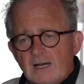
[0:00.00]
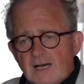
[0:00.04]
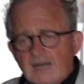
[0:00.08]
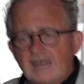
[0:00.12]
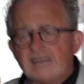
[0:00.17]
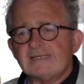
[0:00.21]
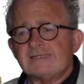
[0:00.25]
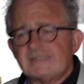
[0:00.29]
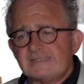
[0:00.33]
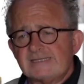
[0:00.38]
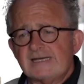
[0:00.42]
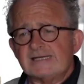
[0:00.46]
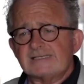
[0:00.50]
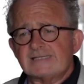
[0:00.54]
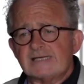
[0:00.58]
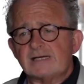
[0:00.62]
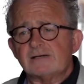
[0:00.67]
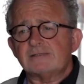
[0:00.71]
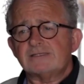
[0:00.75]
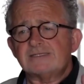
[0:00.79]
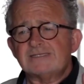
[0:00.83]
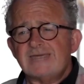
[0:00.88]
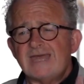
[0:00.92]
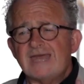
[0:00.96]
I set
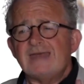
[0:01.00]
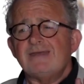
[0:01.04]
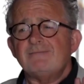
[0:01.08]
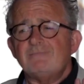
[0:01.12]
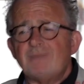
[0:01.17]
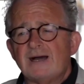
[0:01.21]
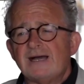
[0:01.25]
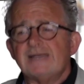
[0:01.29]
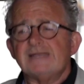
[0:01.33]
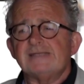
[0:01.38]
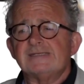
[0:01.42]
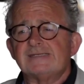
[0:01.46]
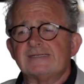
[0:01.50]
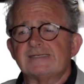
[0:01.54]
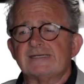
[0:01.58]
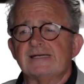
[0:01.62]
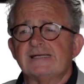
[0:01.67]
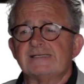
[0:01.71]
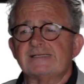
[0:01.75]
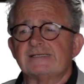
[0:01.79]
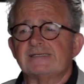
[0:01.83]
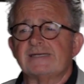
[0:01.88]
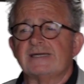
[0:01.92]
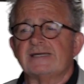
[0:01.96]
out 10
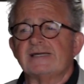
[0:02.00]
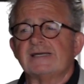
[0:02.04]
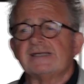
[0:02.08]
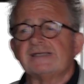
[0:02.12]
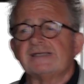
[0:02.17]
mindsets that I